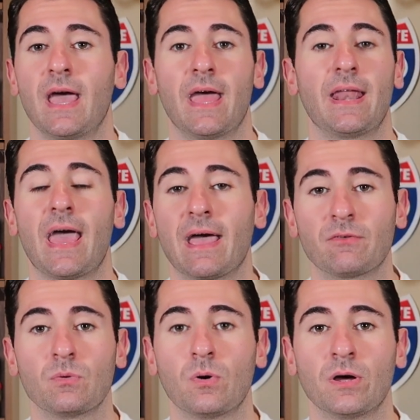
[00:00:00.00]
and
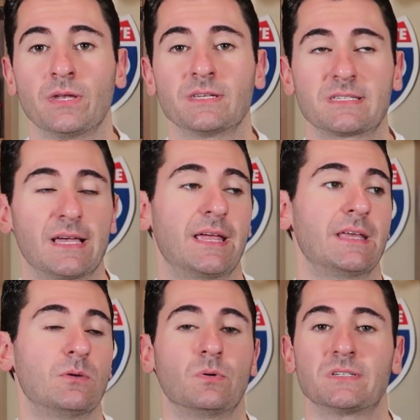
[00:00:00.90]
everyone
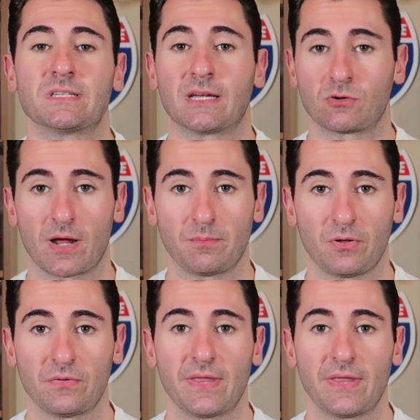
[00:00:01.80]
said it was incredible.